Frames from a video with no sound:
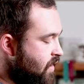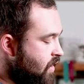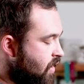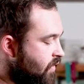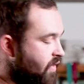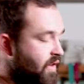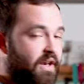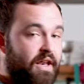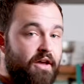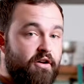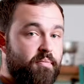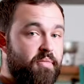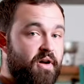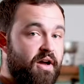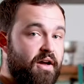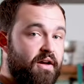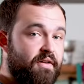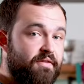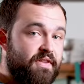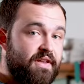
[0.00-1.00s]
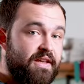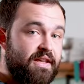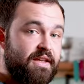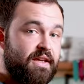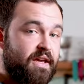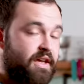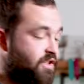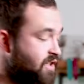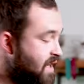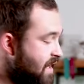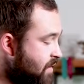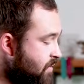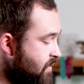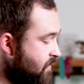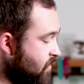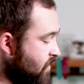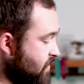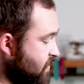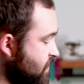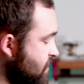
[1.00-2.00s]
On the lower part of the jacket,
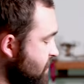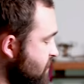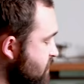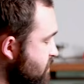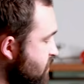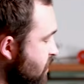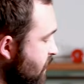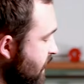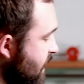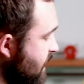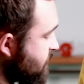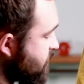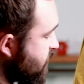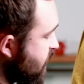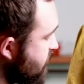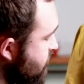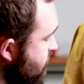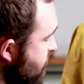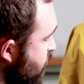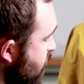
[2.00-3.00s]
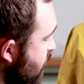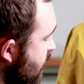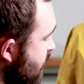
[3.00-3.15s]
we've got two pockets, both with